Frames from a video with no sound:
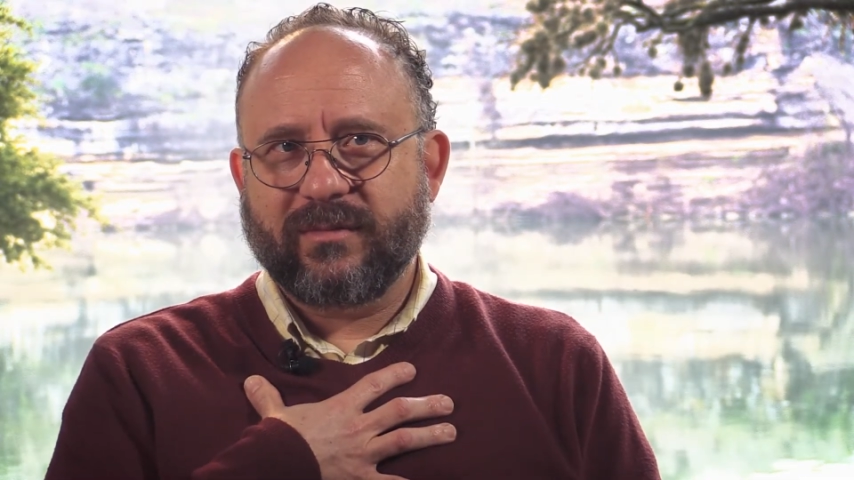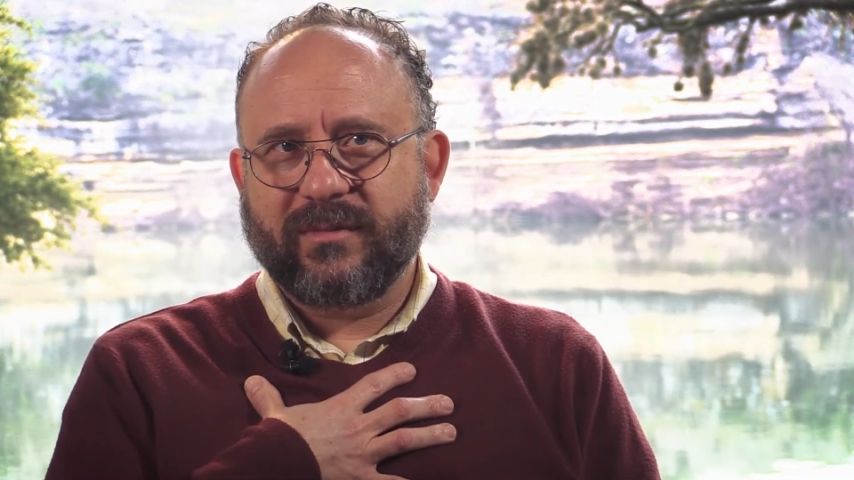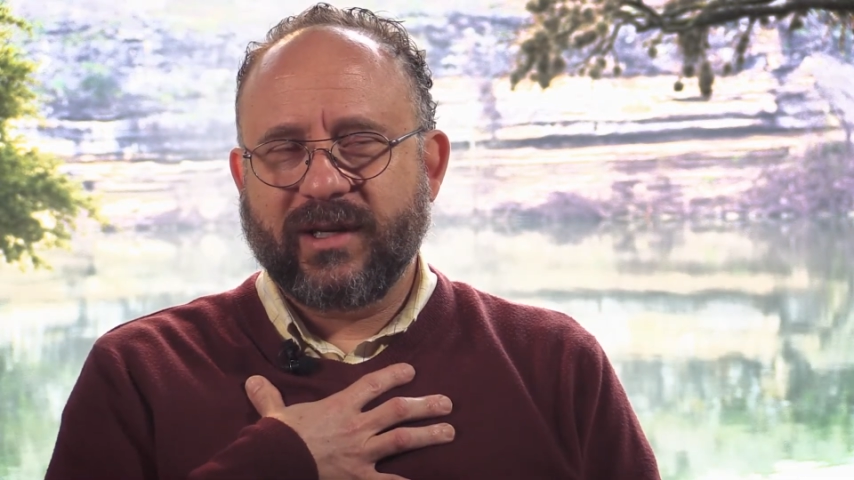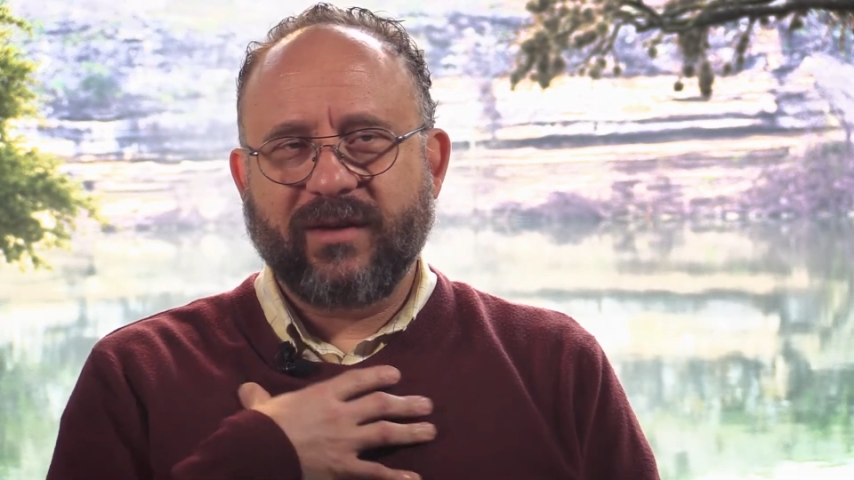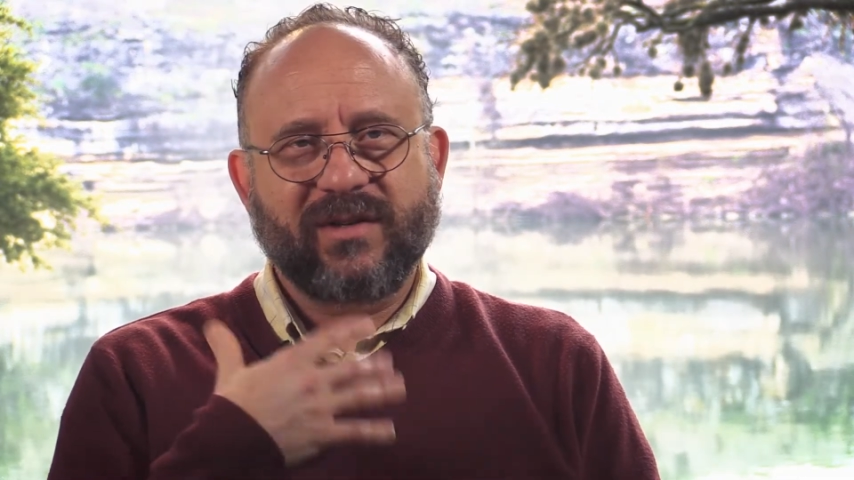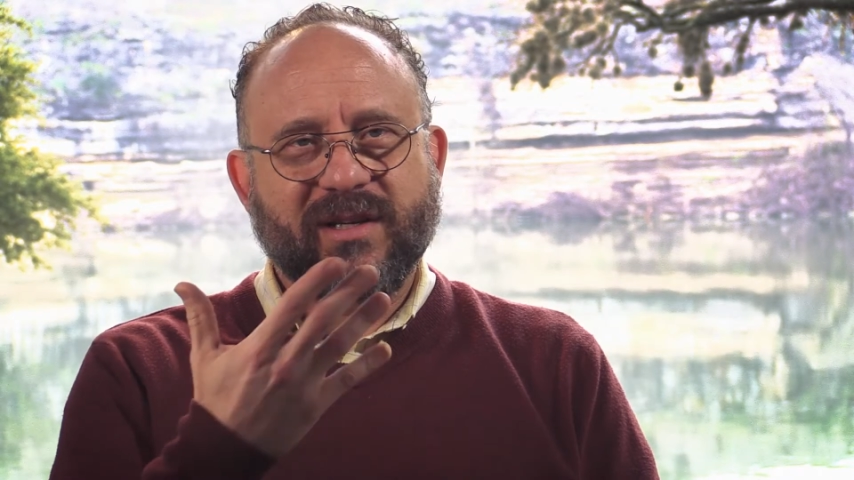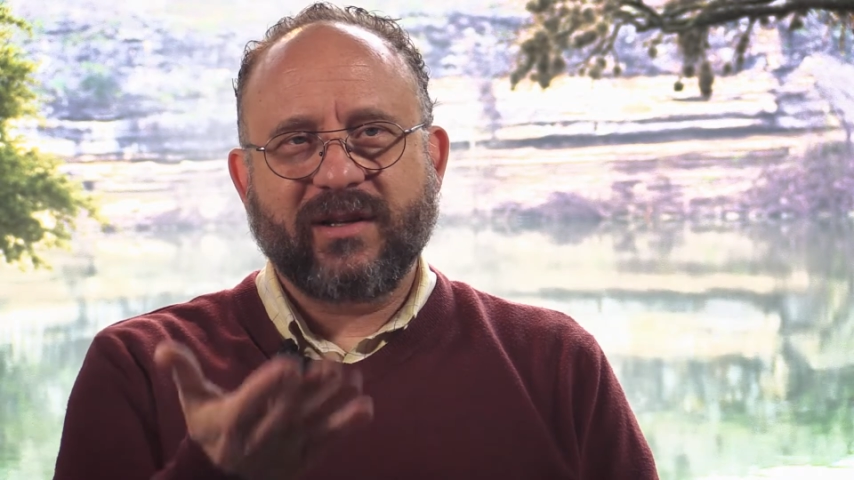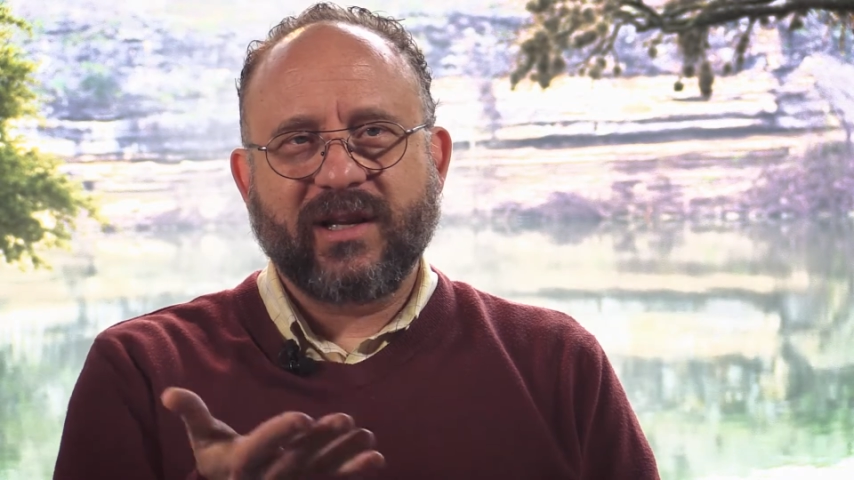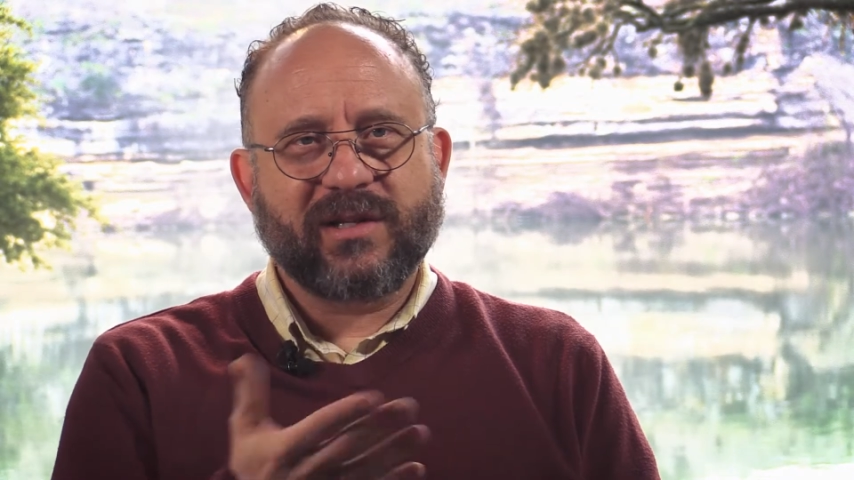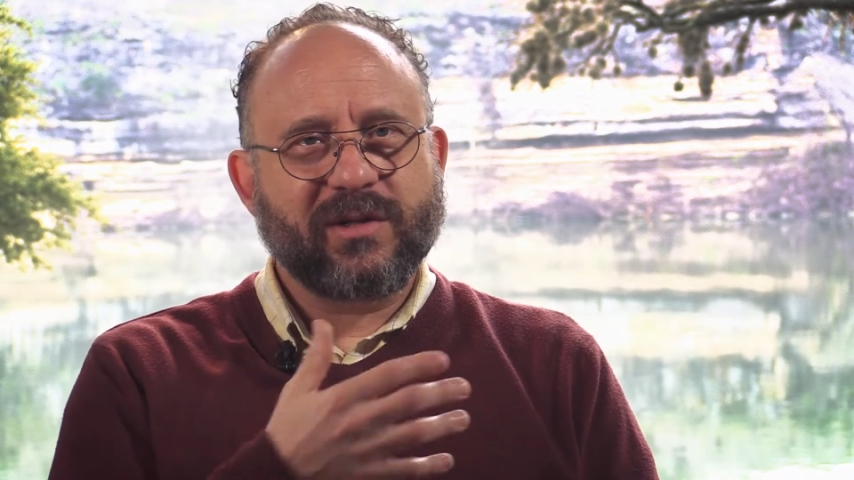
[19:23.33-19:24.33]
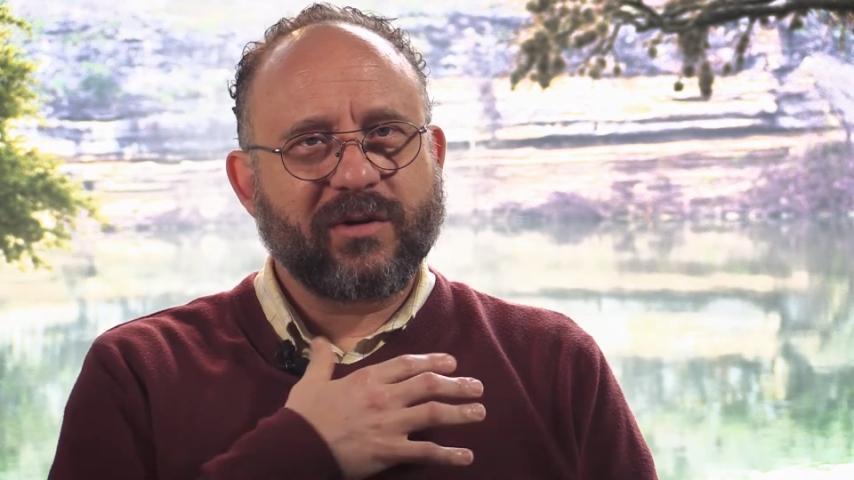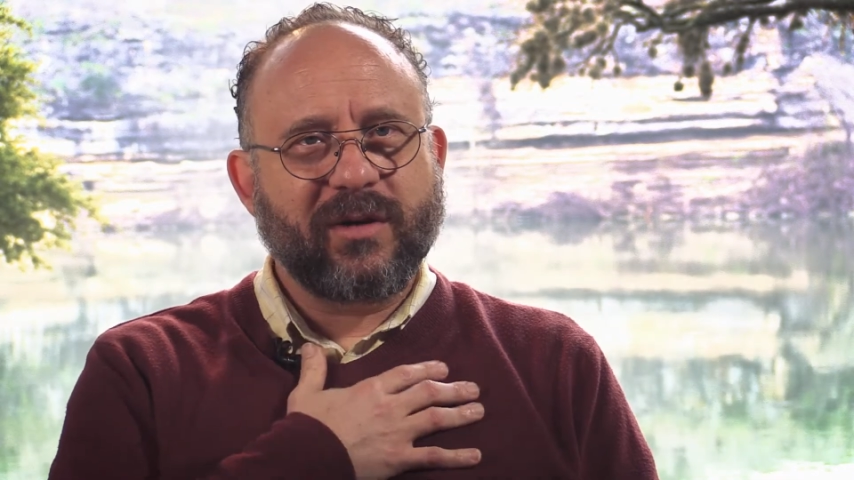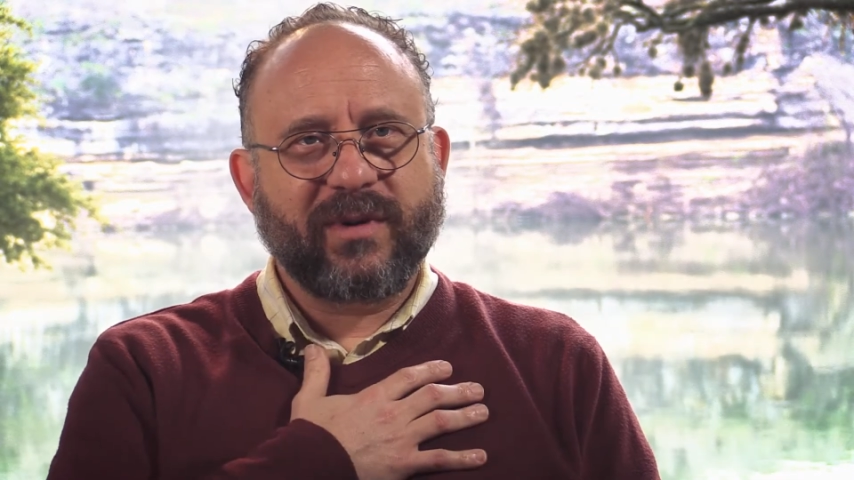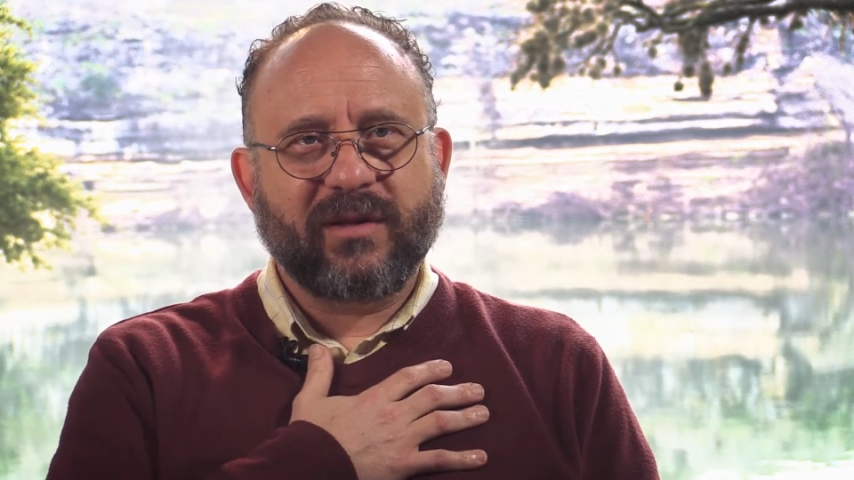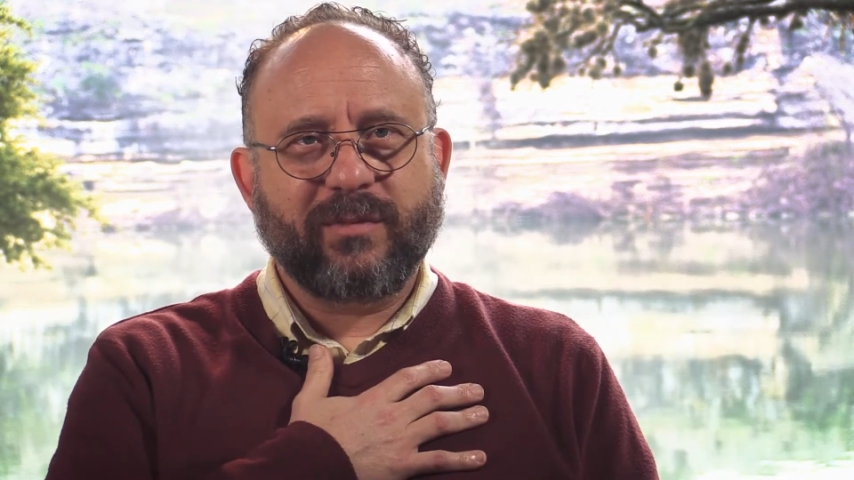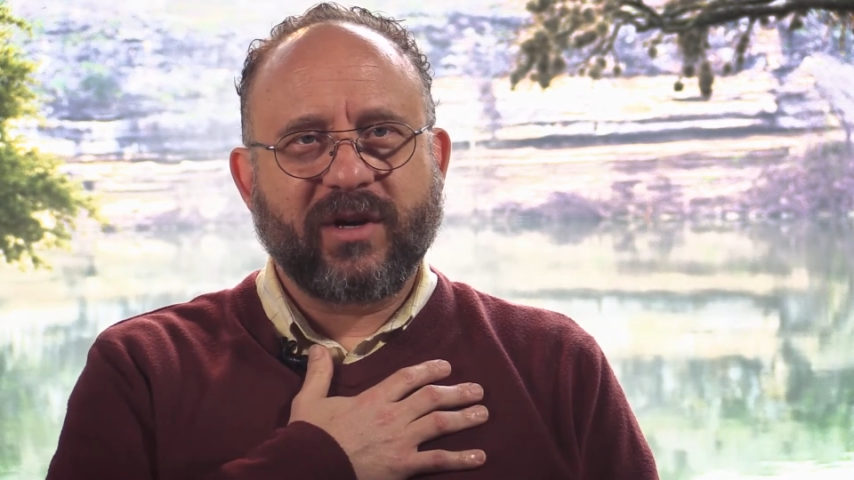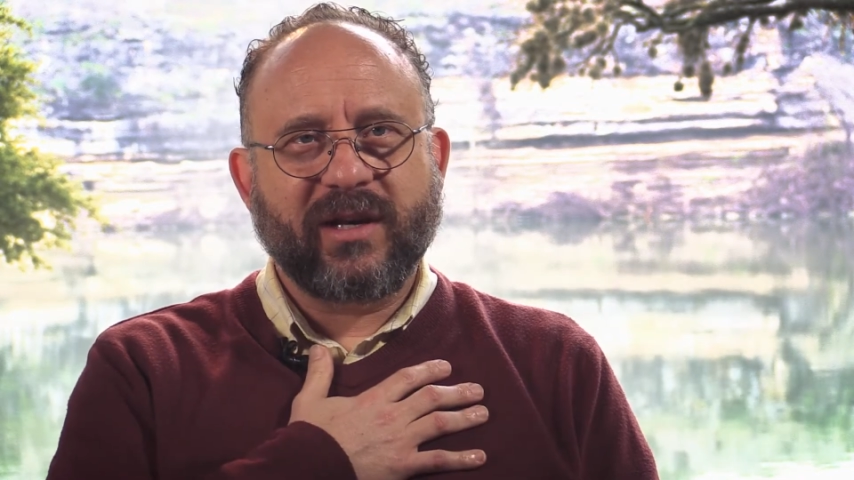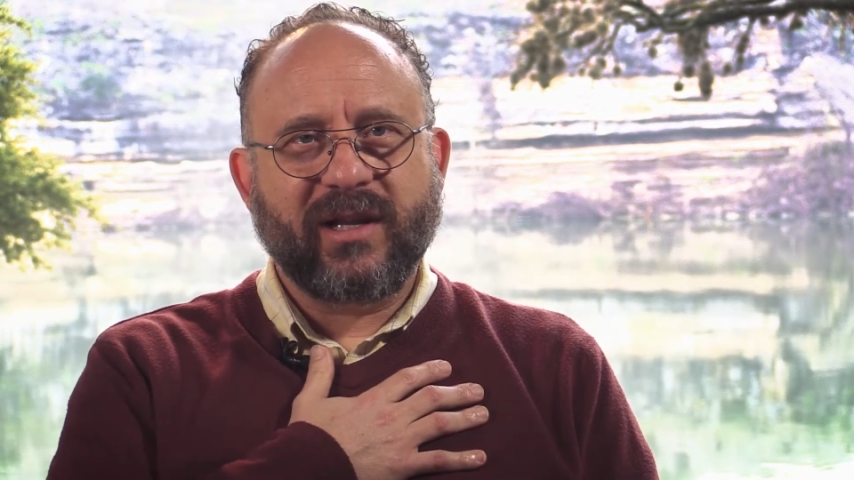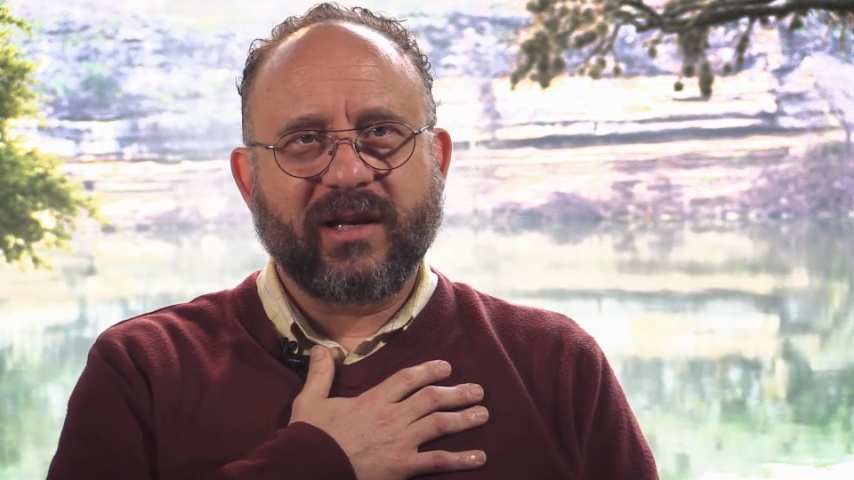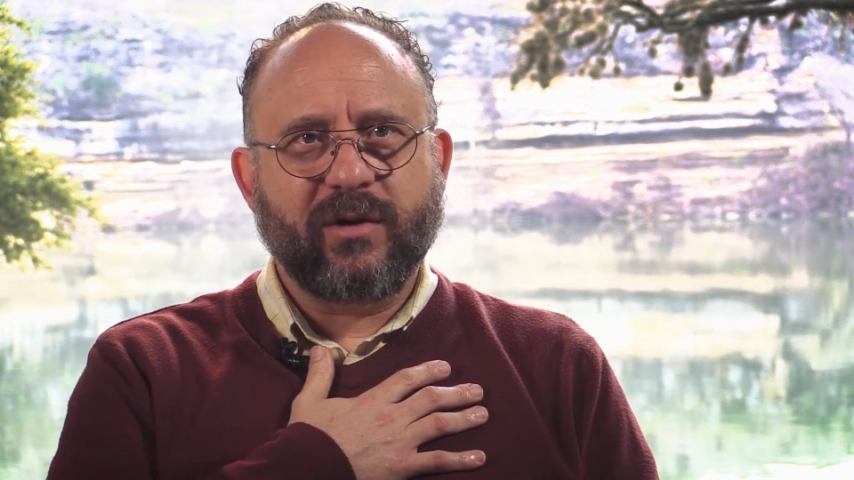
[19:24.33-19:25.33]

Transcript: Like even telling that story about the parking lot,